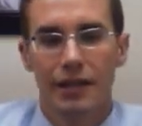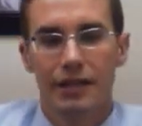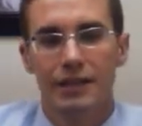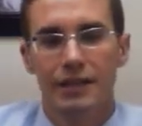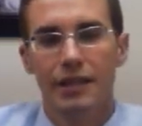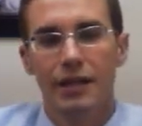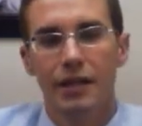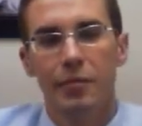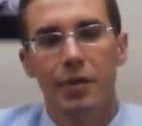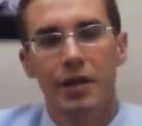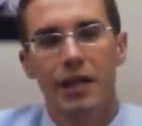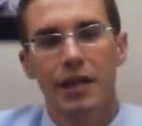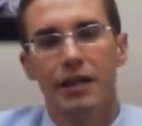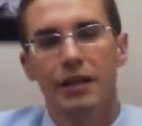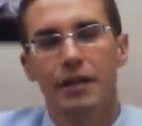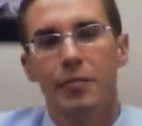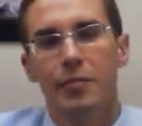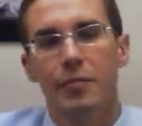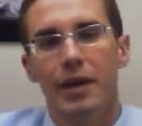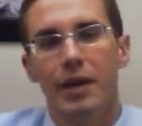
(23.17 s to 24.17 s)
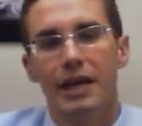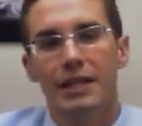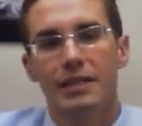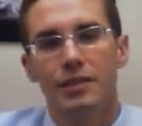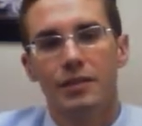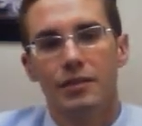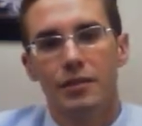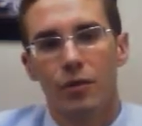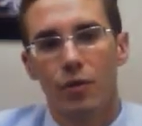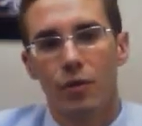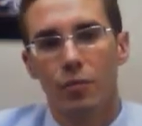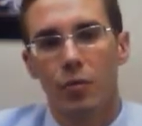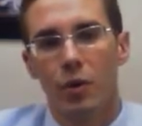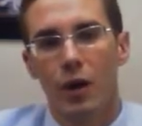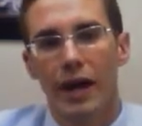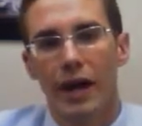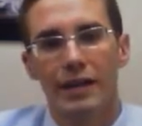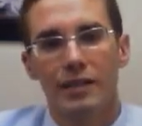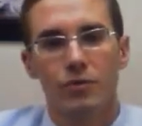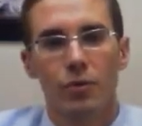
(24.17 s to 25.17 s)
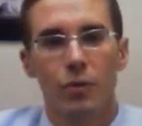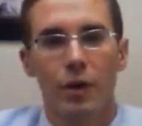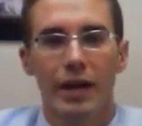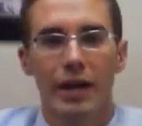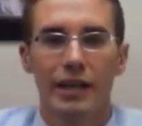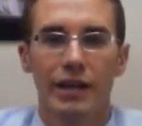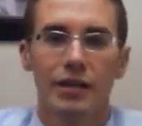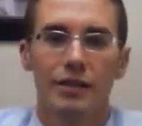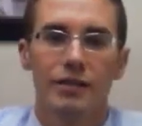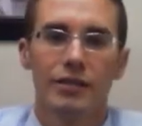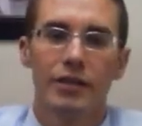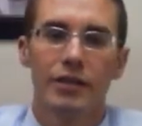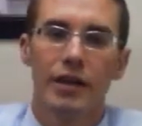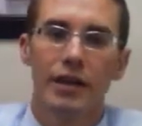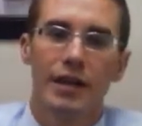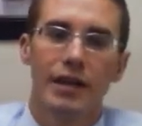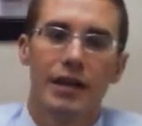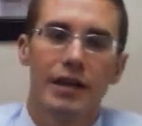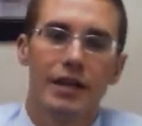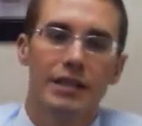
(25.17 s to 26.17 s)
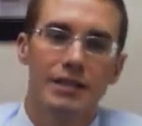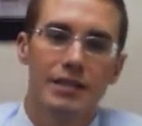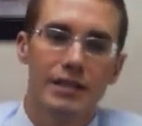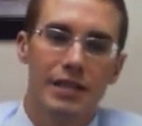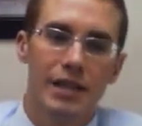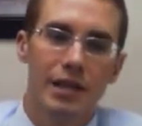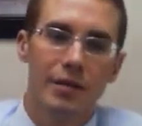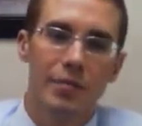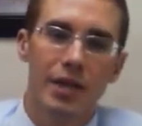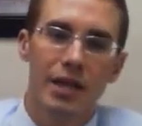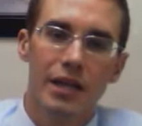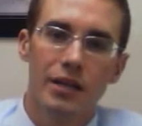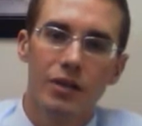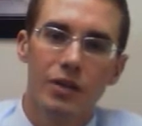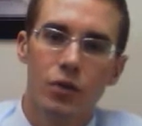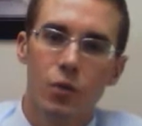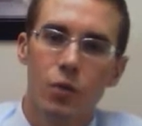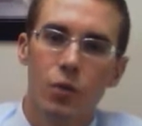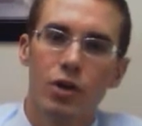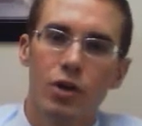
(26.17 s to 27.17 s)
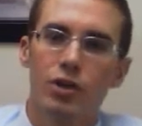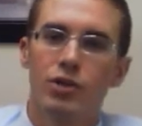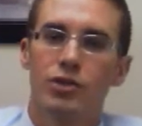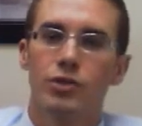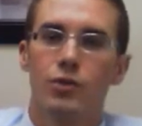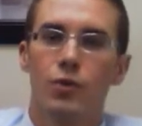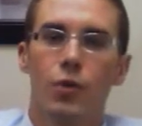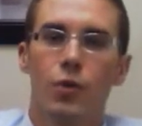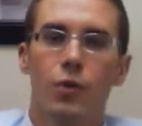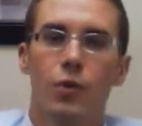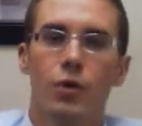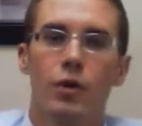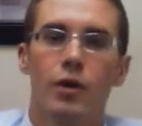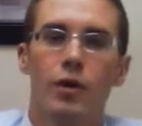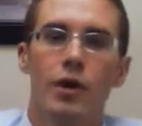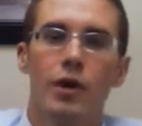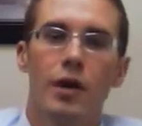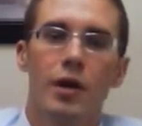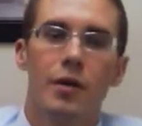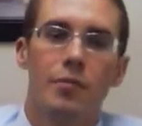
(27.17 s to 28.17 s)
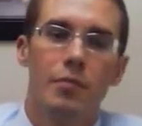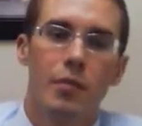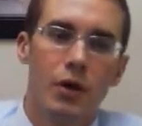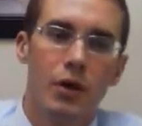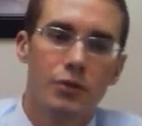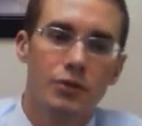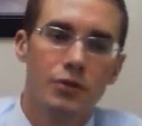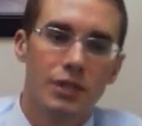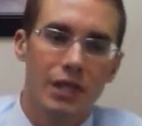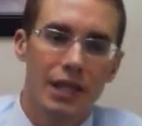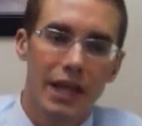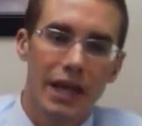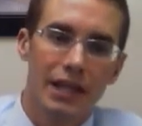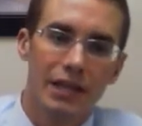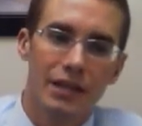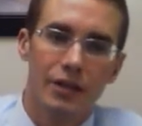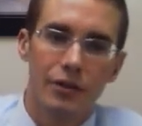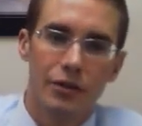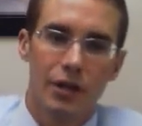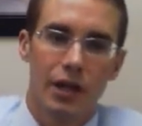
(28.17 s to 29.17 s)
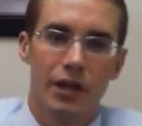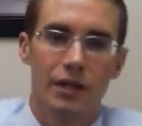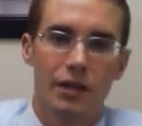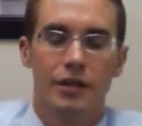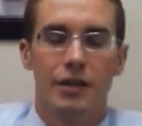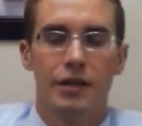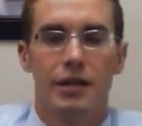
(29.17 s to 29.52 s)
D being the best or brightest white color, Z being the worst or most yellow color.